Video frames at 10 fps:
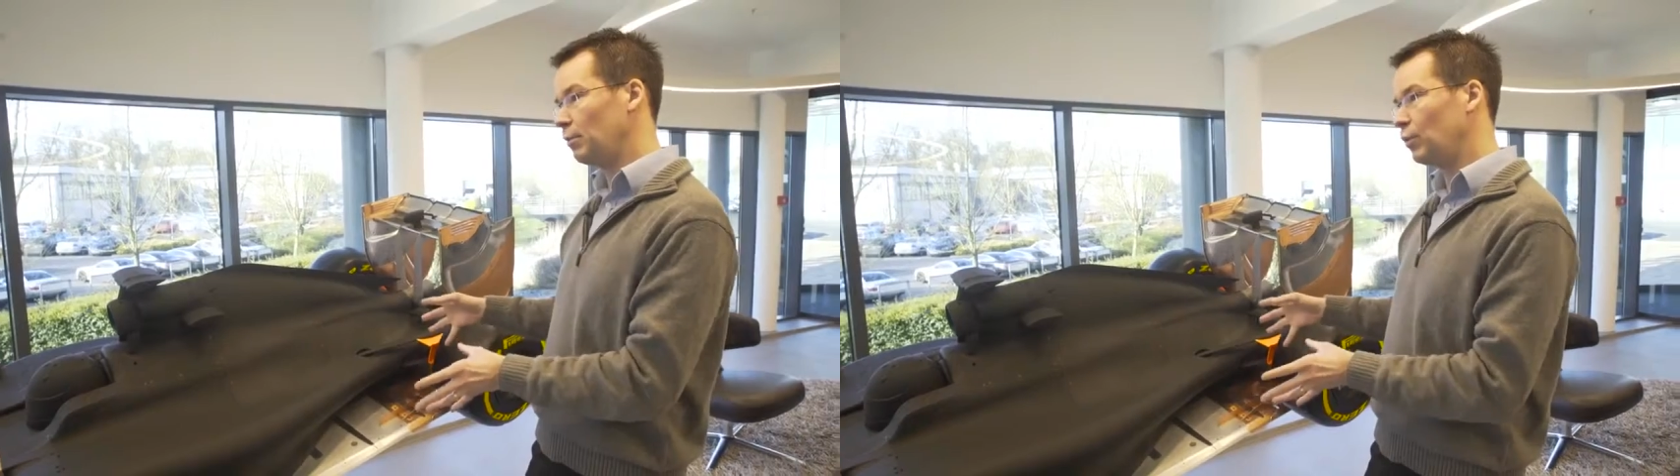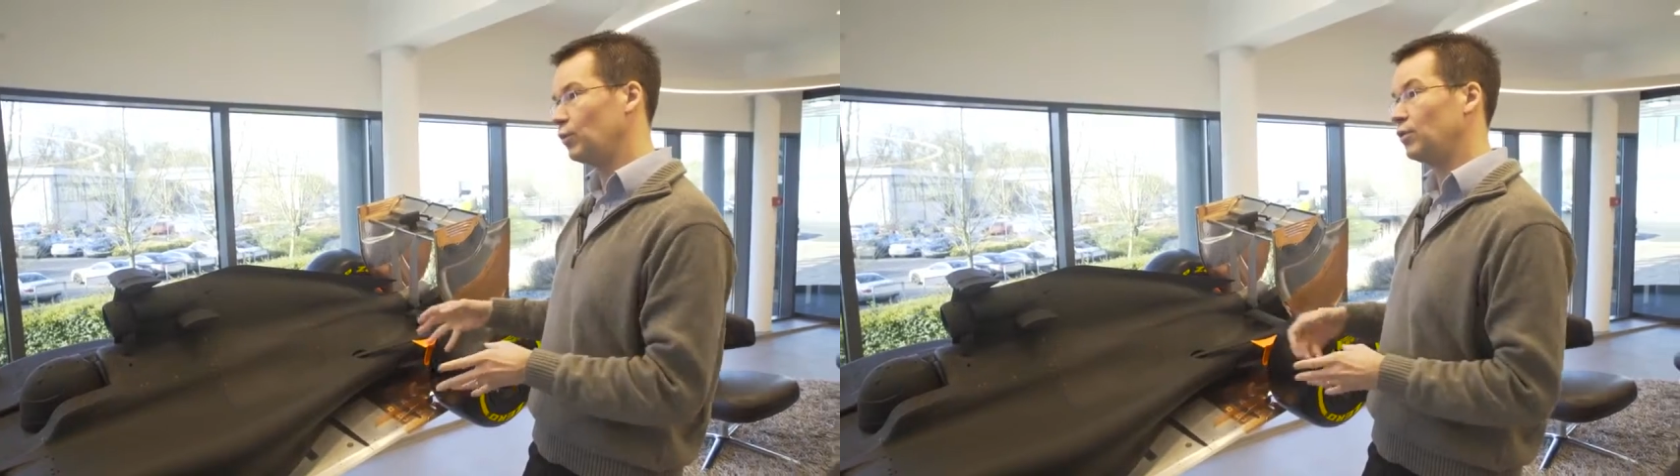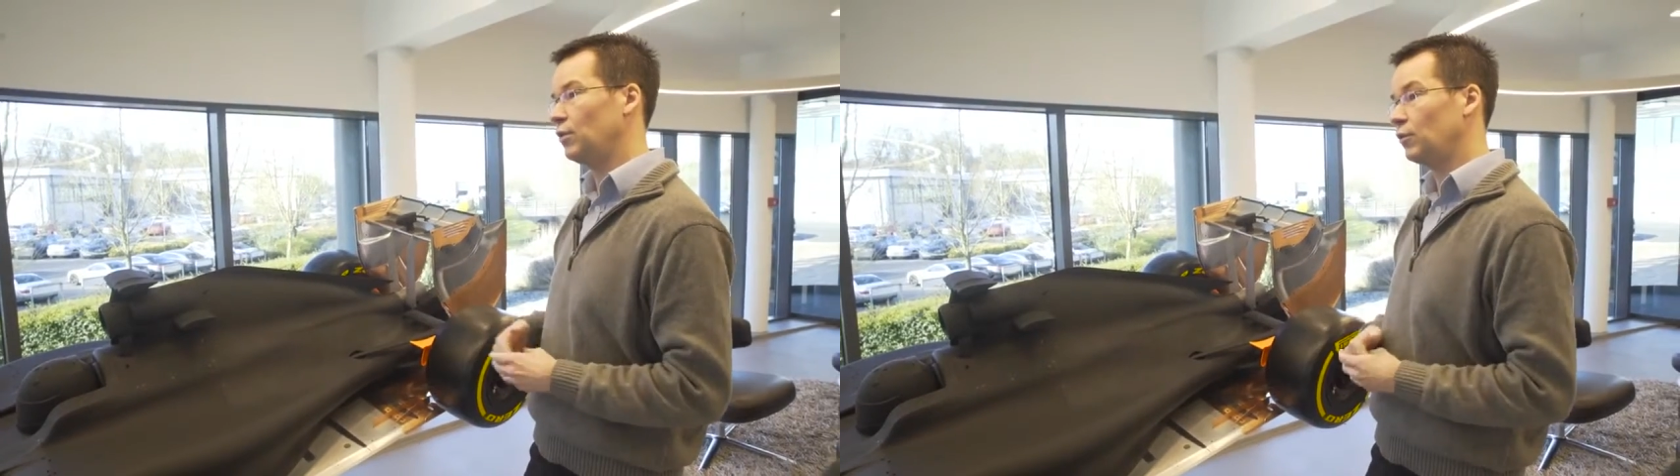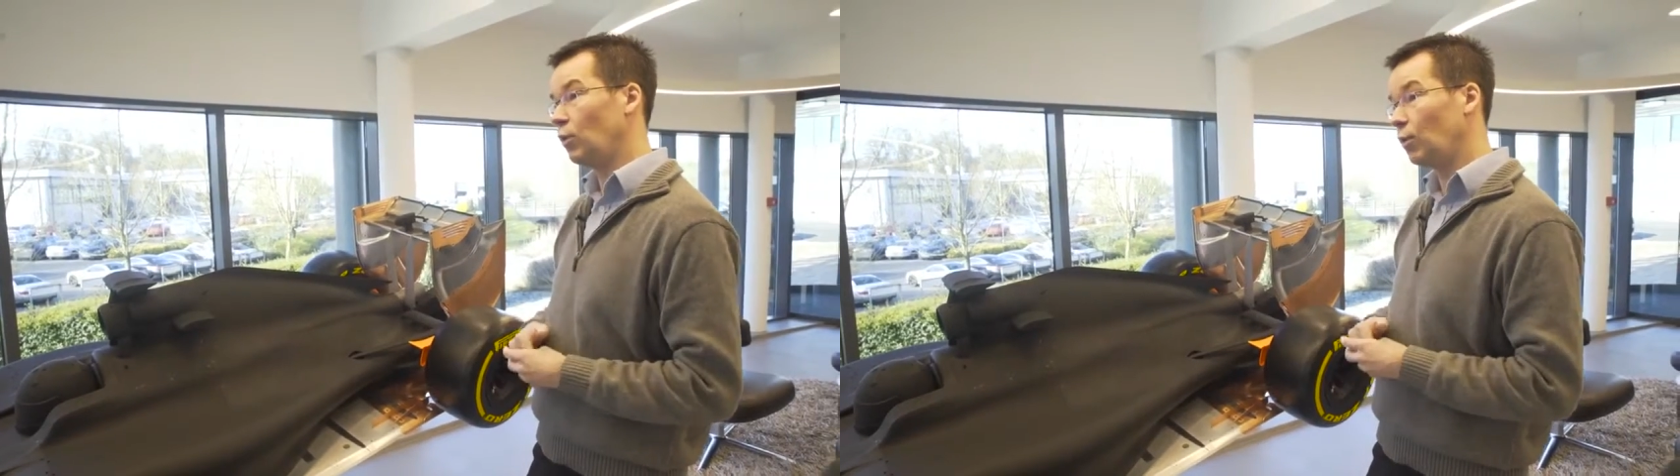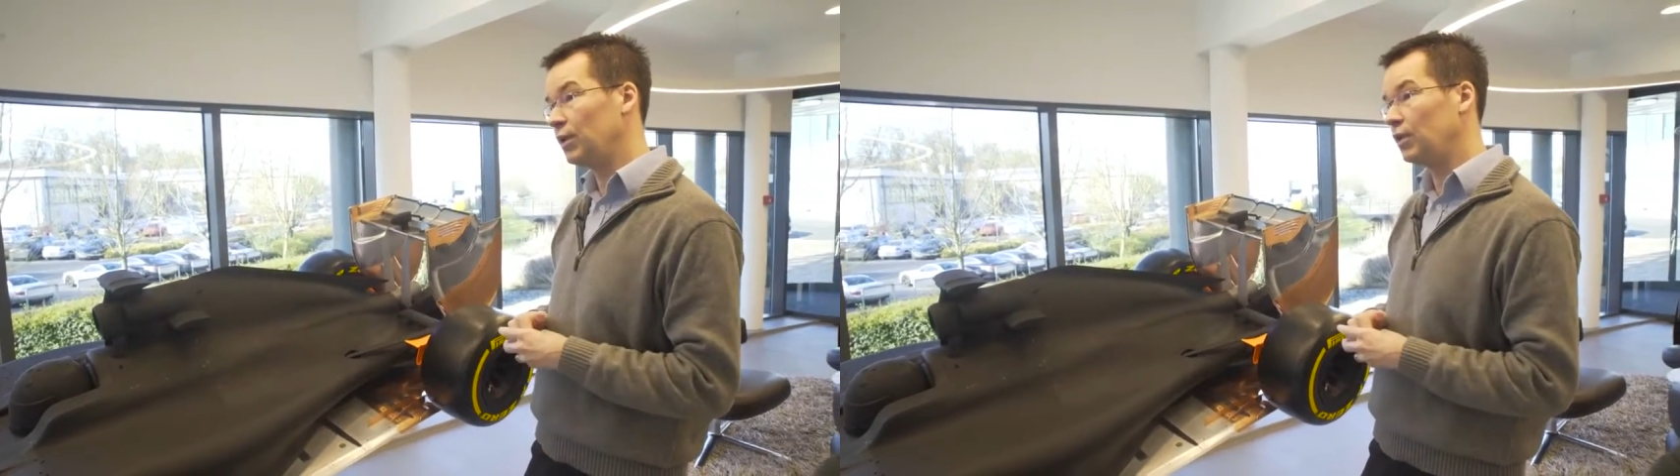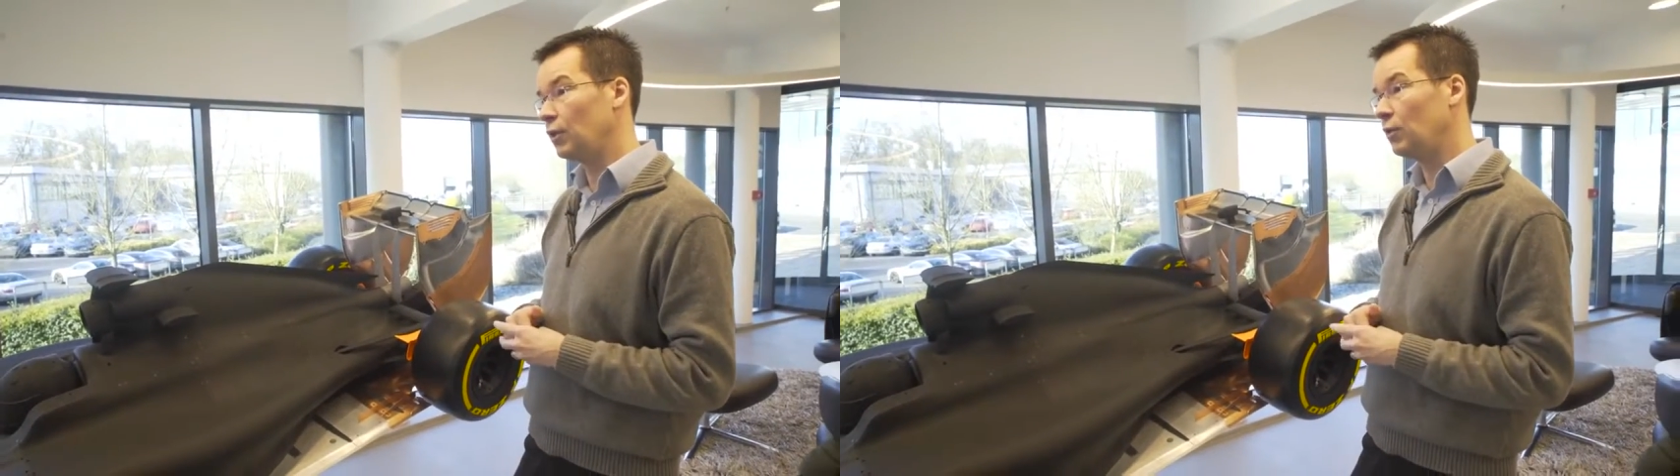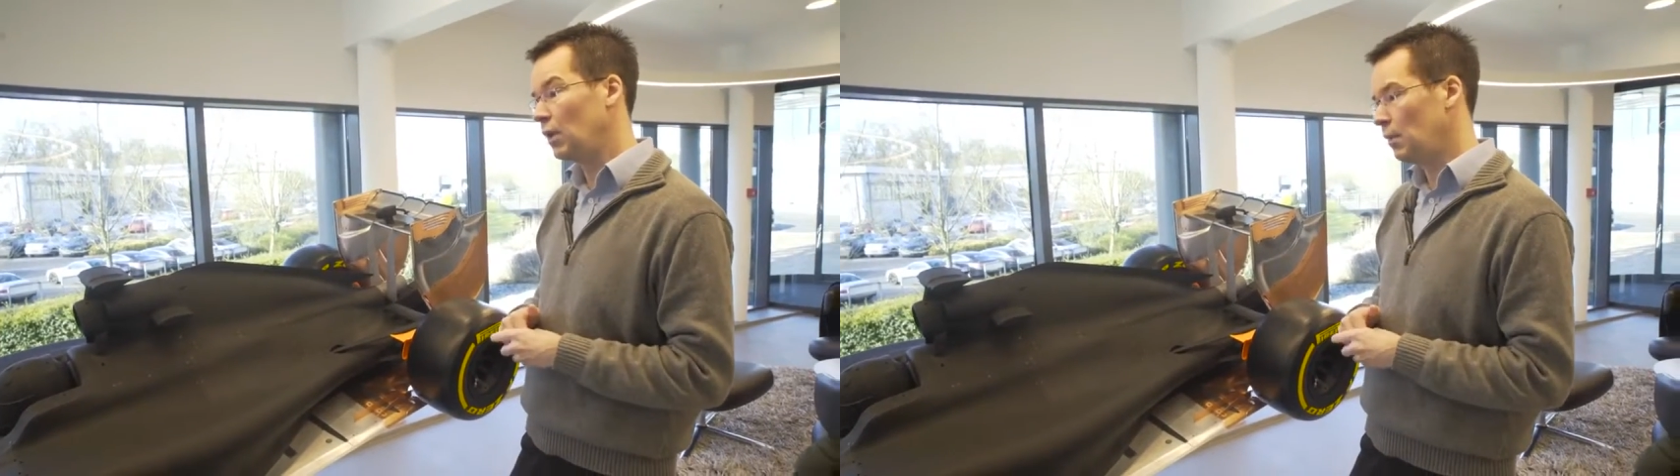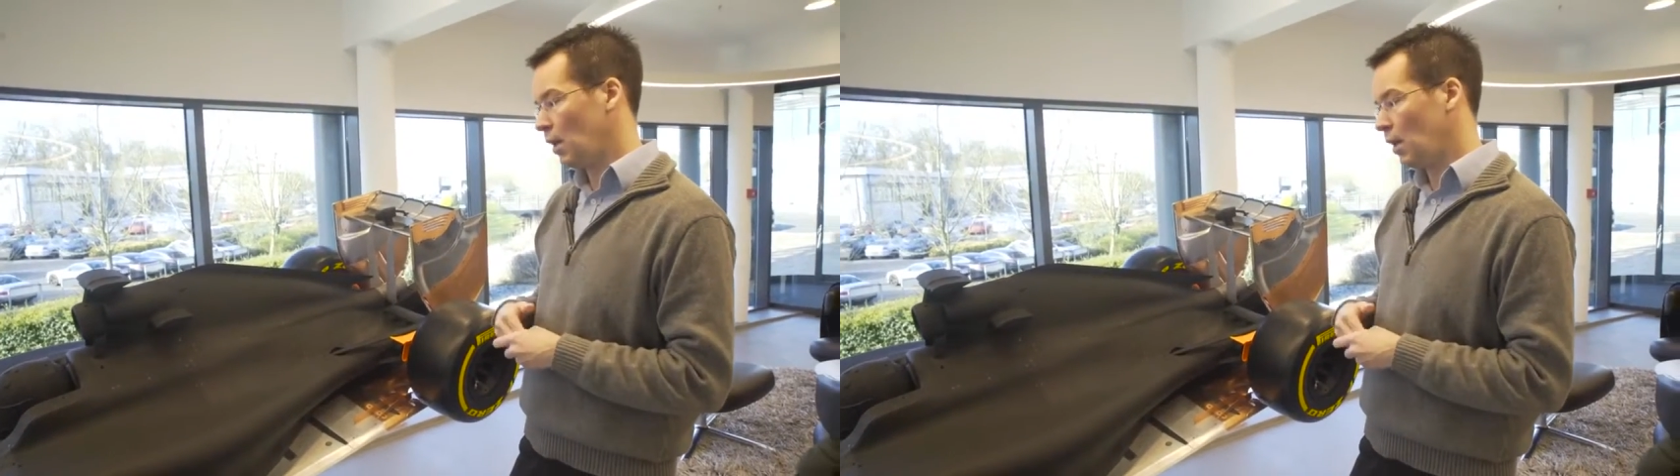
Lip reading: important to what we do.